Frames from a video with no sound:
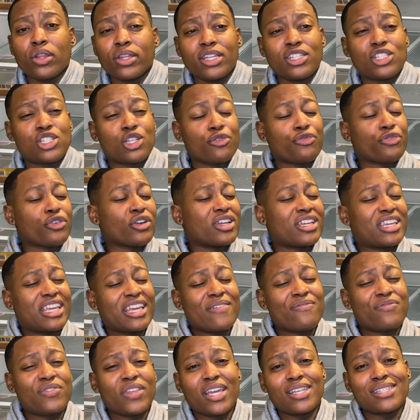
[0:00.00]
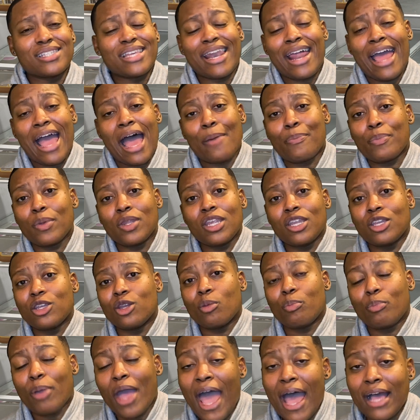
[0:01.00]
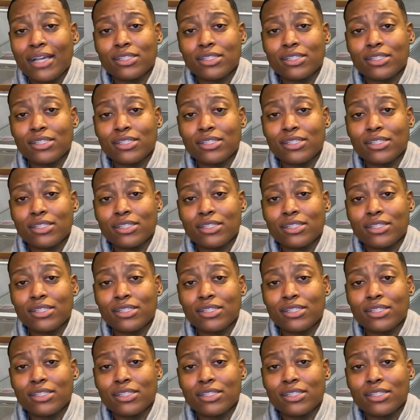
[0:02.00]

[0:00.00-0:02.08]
to forgive things that happened in your past.